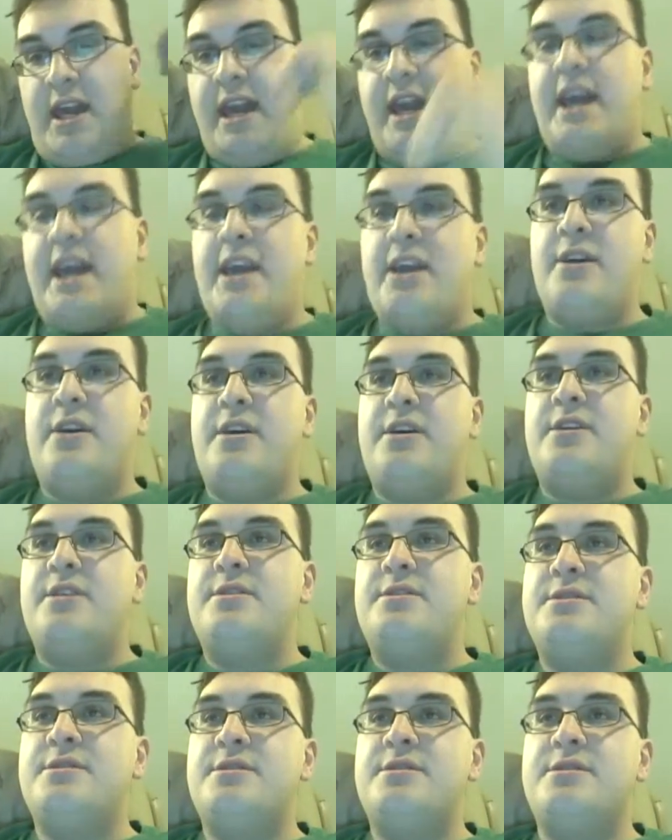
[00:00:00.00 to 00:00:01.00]

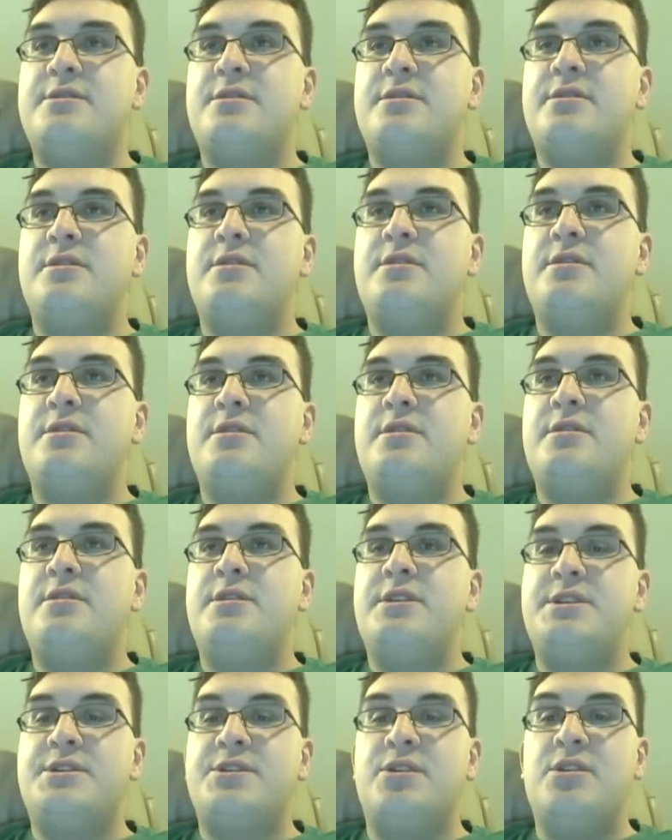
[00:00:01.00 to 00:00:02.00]
and
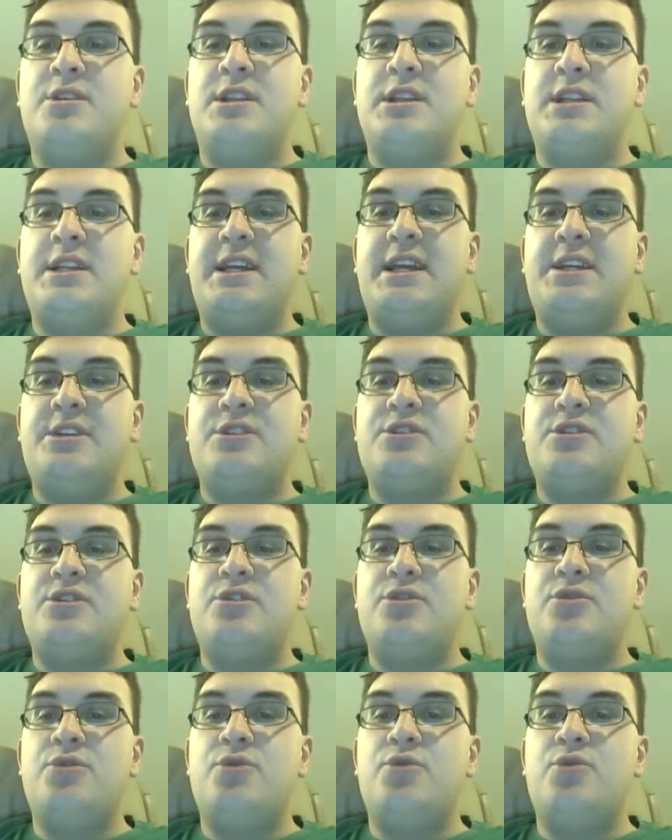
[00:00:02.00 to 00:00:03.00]
this could lead
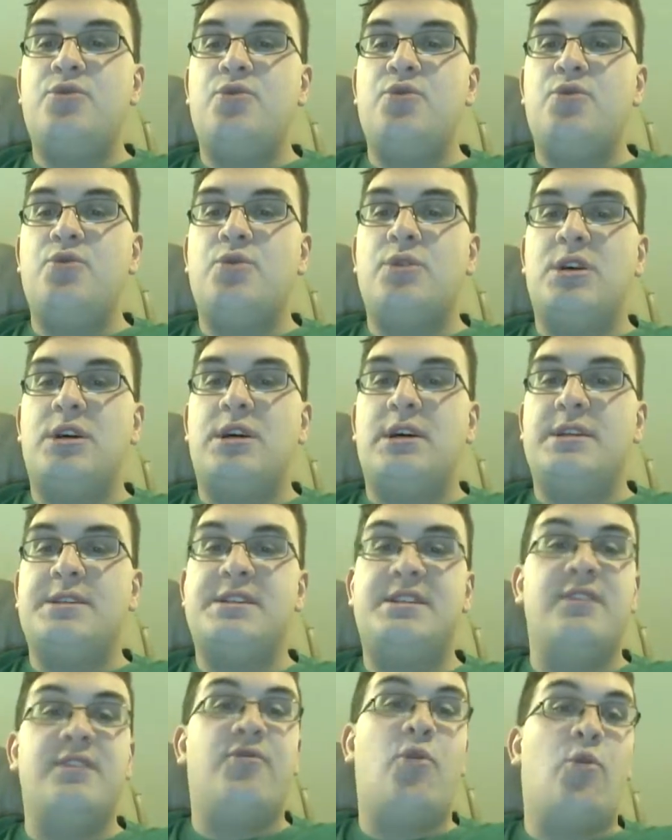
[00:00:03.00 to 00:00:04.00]
to
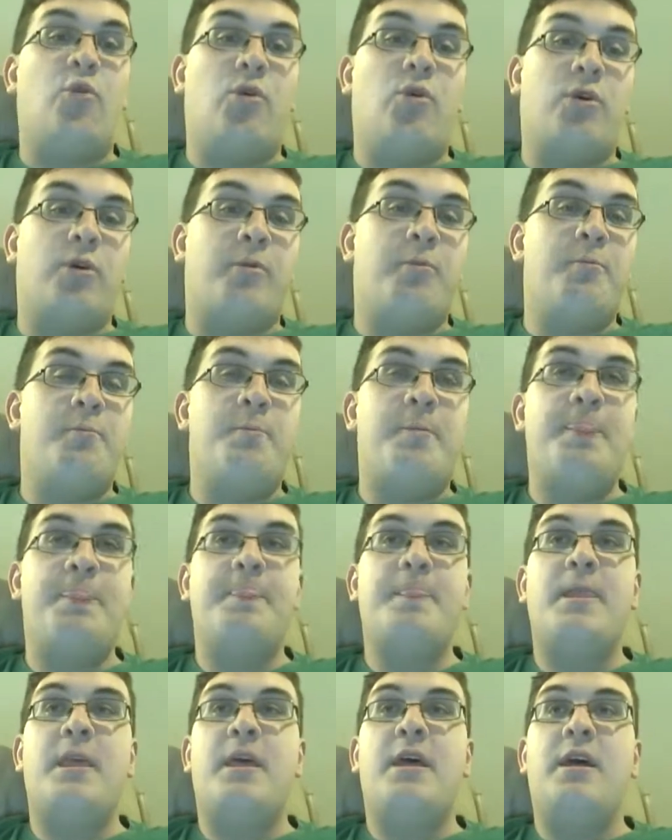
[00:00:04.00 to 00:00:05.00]
civil war
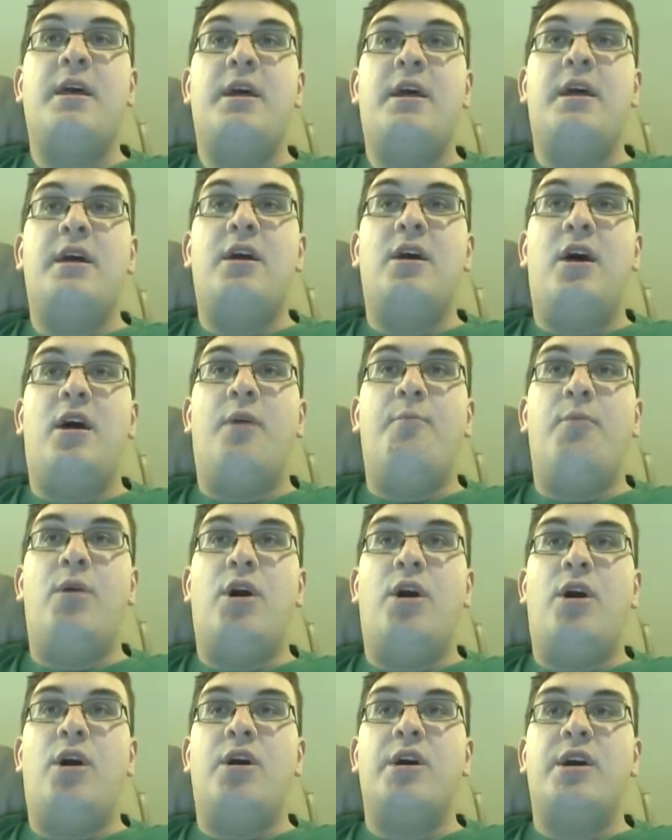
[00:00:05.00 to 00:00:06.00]

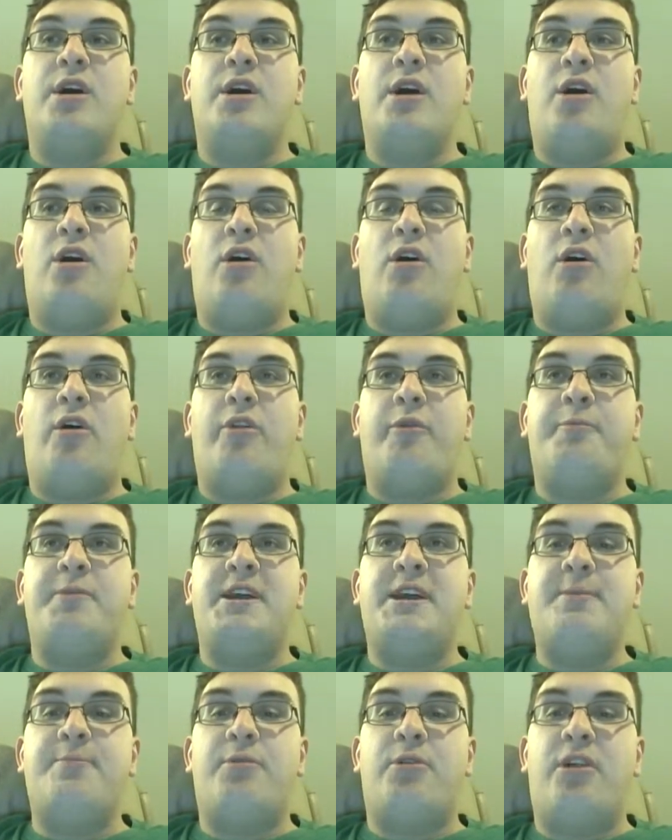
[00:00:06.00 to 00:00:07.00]
among all the
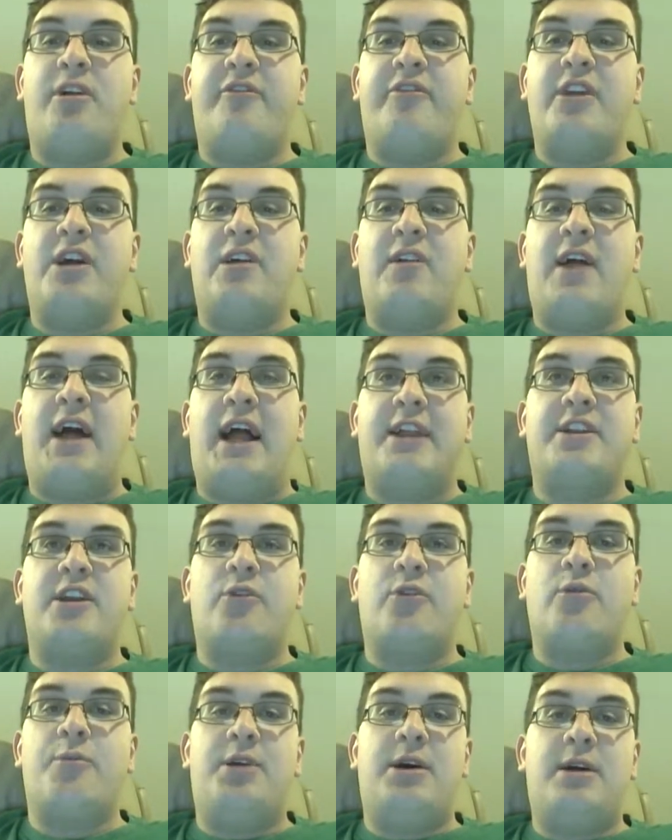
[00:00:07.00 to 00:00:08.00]
people of the
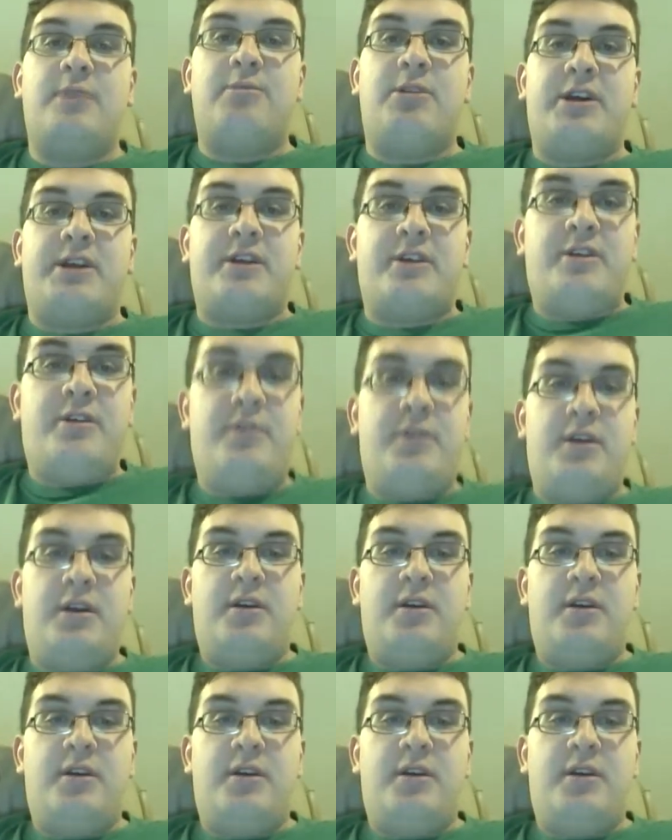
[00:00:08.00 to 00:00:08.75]
Galactic Republic.